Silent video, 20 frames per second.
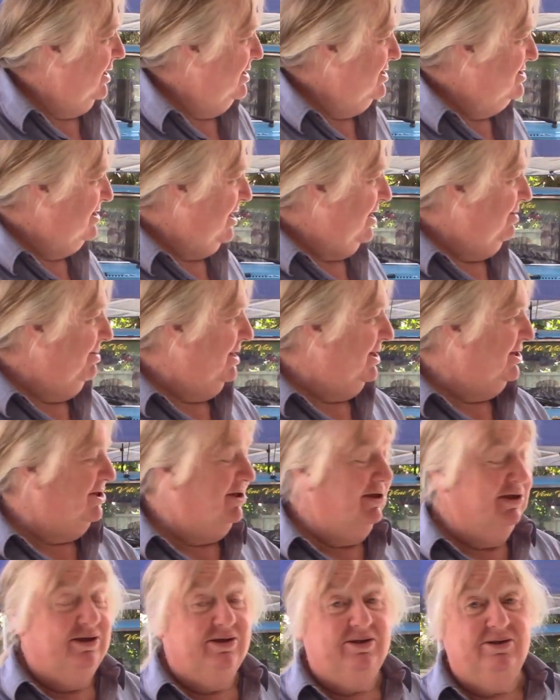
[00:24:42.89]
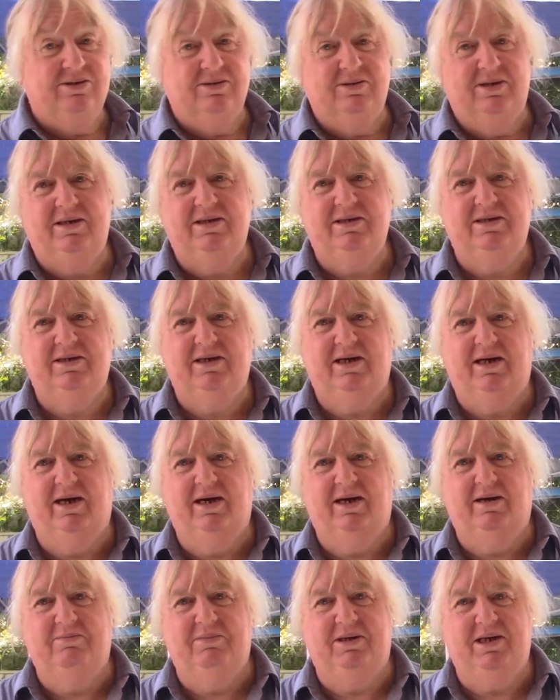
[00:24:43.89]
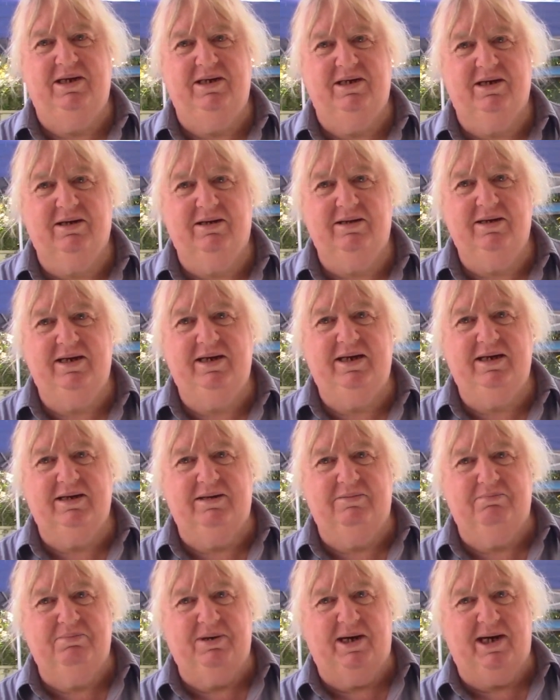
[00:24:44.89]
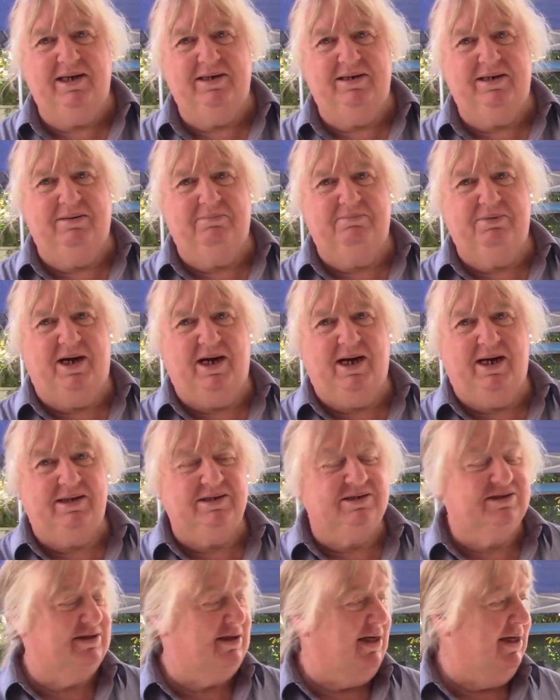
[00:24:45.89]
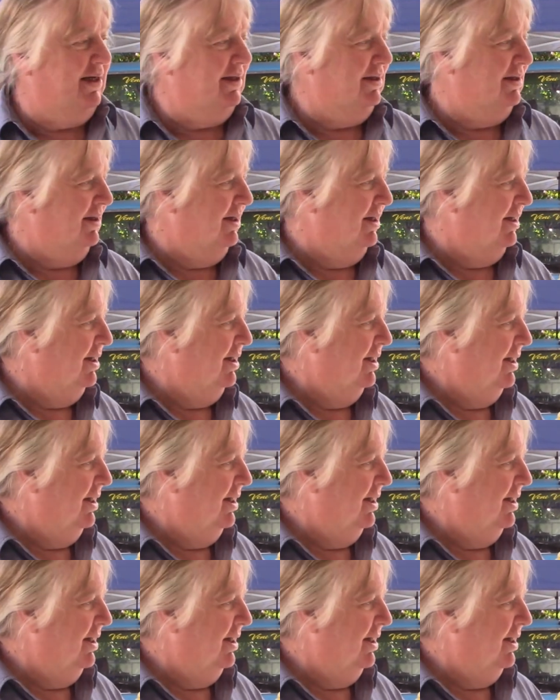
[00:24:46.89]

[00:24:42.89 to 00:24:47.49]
There's so much to do in cleaning and painting parts, and